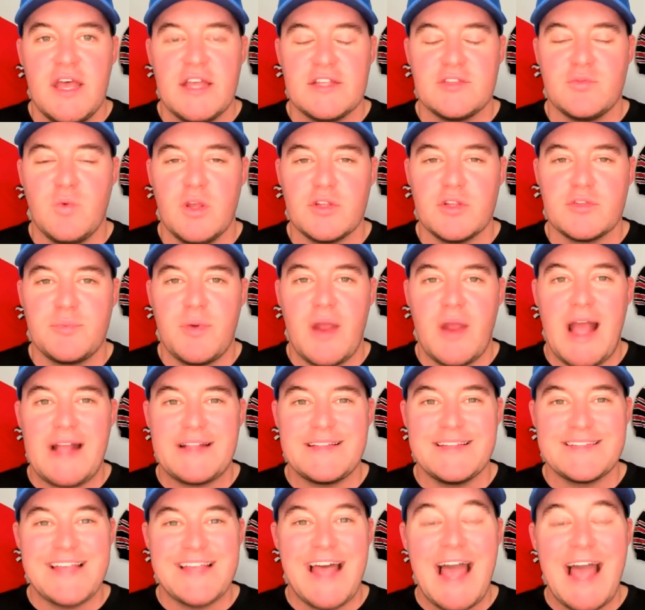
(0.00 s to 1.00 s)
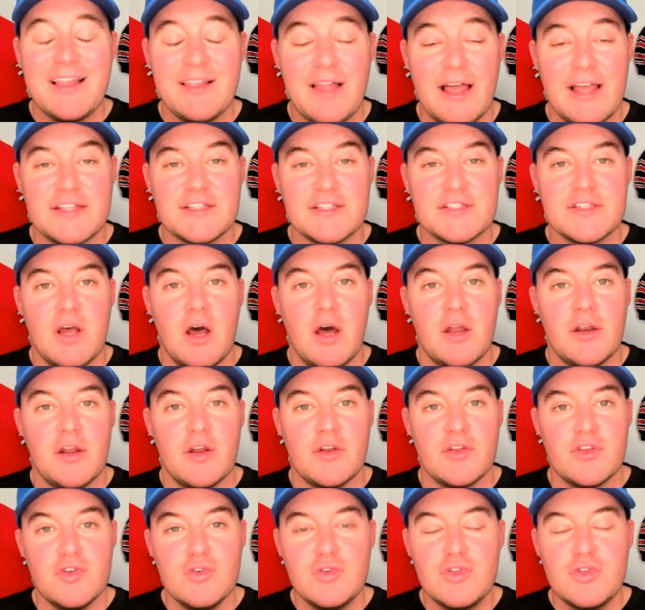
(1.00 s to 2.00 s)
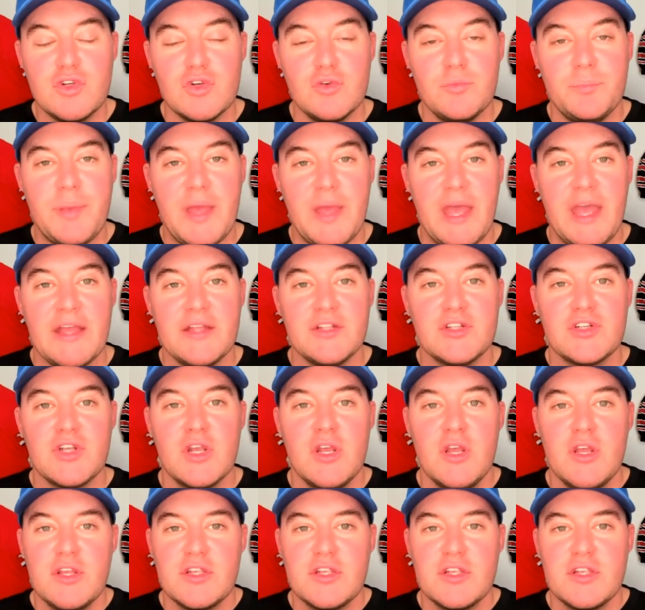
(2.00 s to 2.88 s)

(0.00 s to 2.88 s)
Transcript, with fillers: as well as practice highlights on our YouTube page.